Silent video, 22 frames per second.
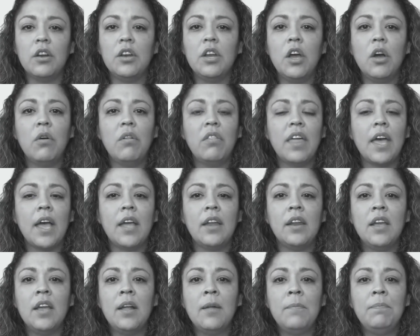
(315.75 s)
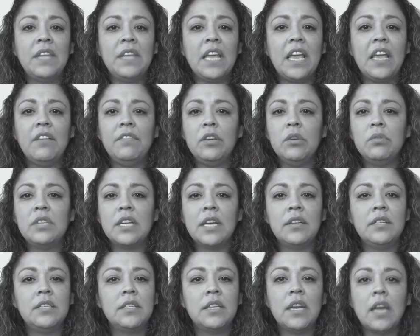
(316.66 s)
Know that if you
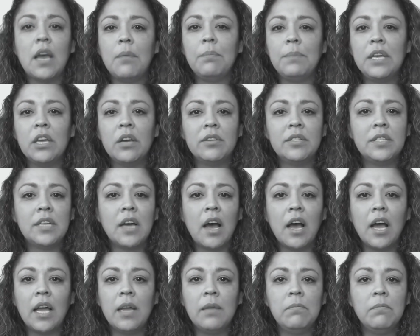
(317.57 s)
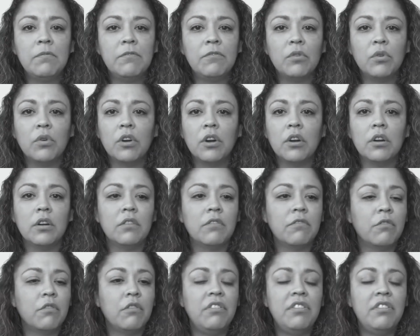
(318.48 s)
tend to not be on time for